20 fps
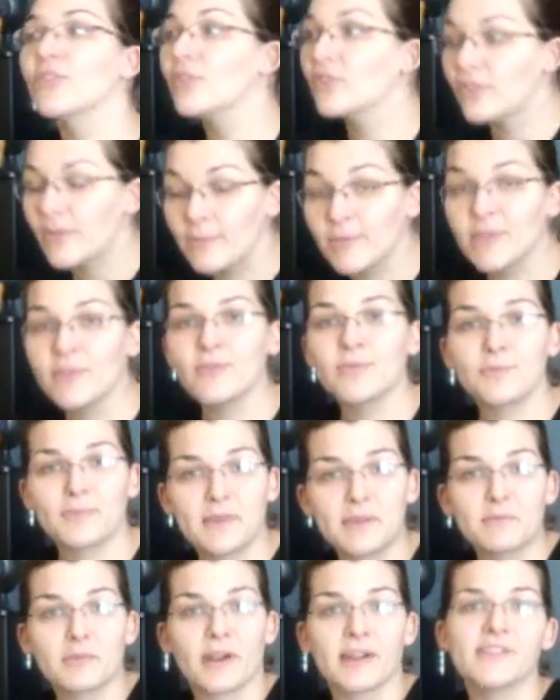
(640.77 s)
Some of those
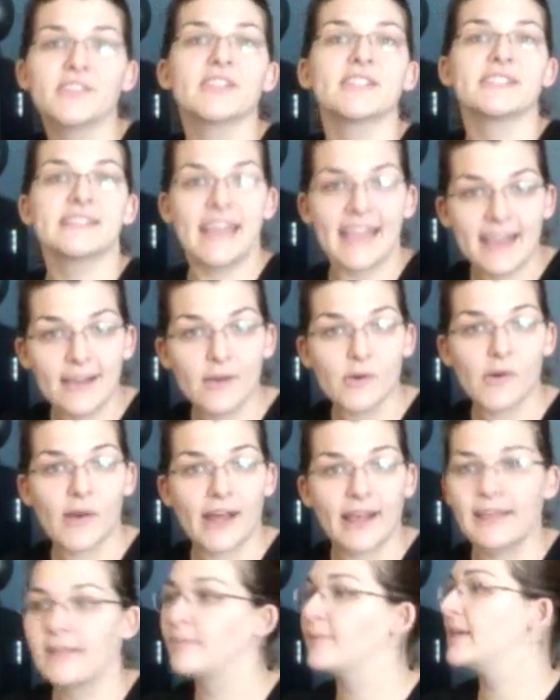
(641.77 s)
big projects take a
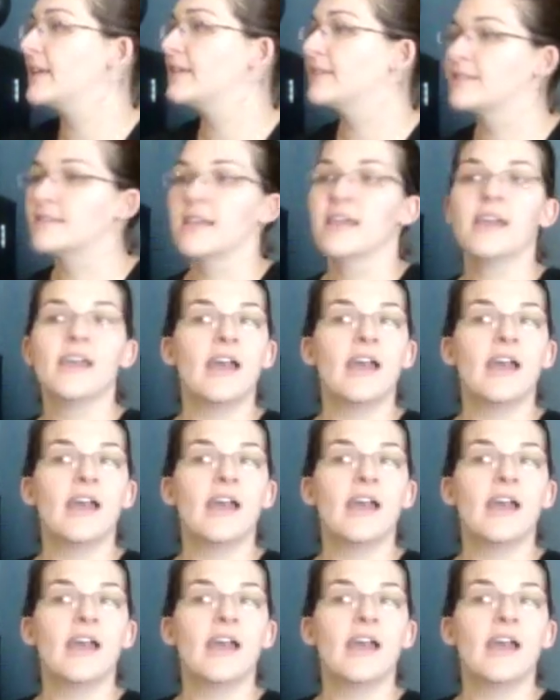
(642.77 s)
while because